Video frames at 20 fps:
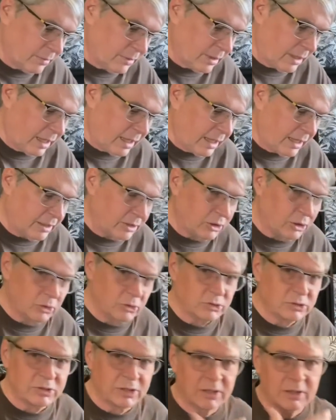I
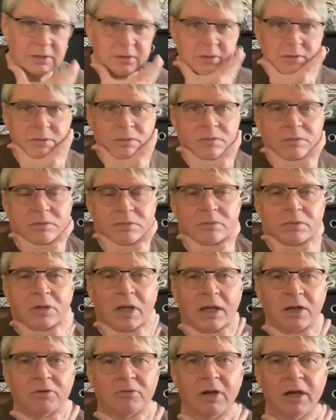use it,
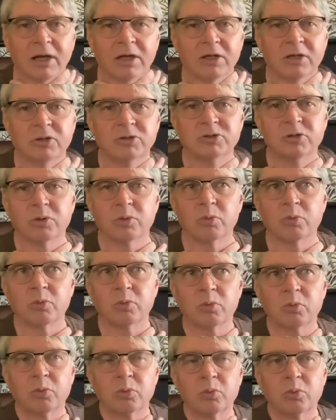I try to use it,
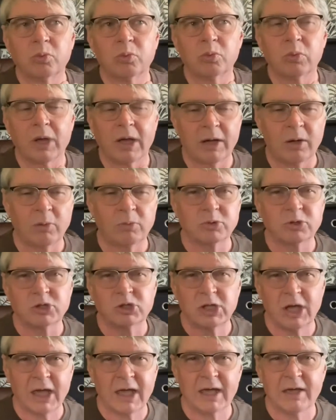I don't
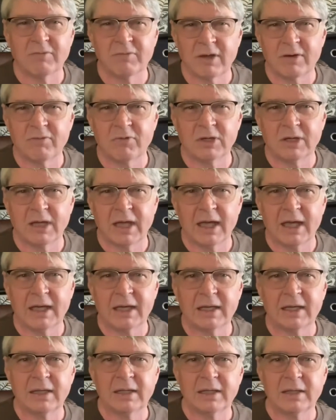shave every
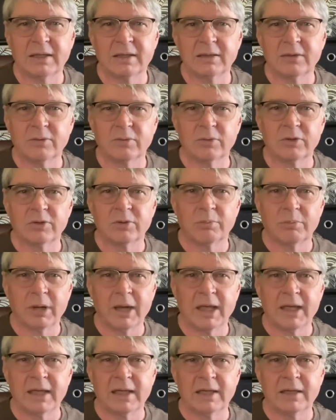day with a
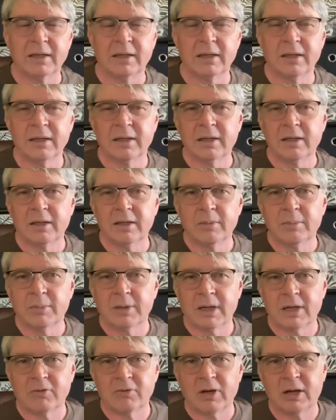blade, but
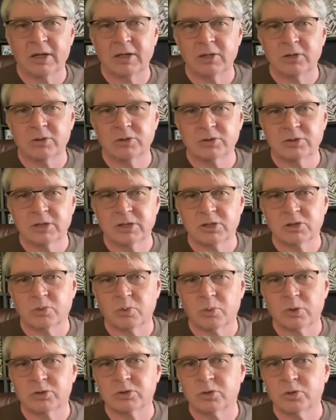I try to use this
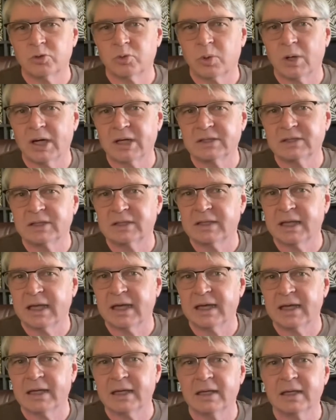once or twice a
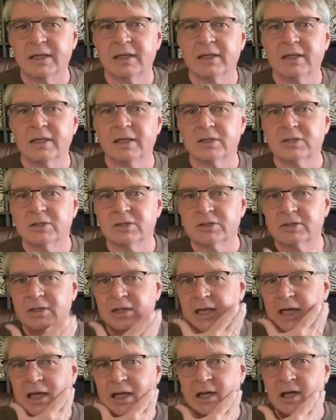day just to
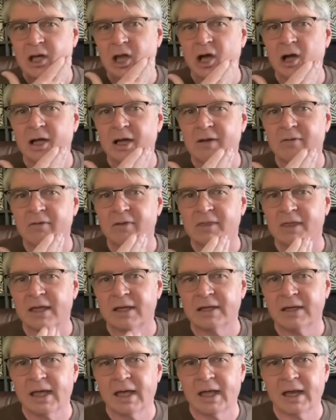kind of knock everything
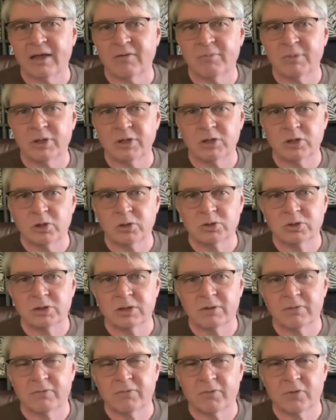down. I've been using
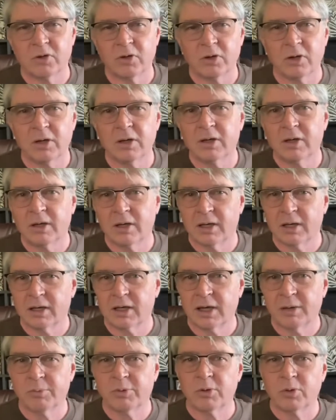it for a
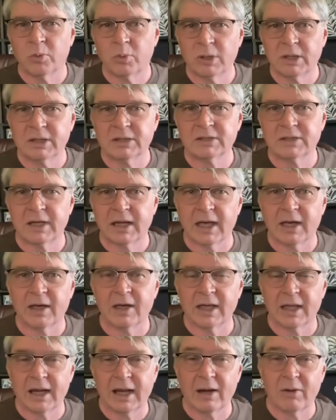couple of weeks now
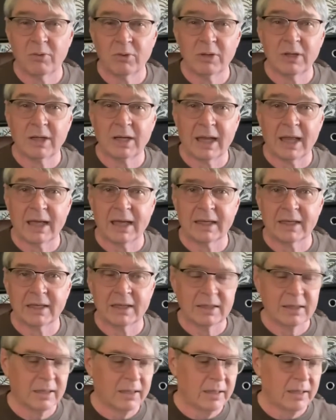and I really like it.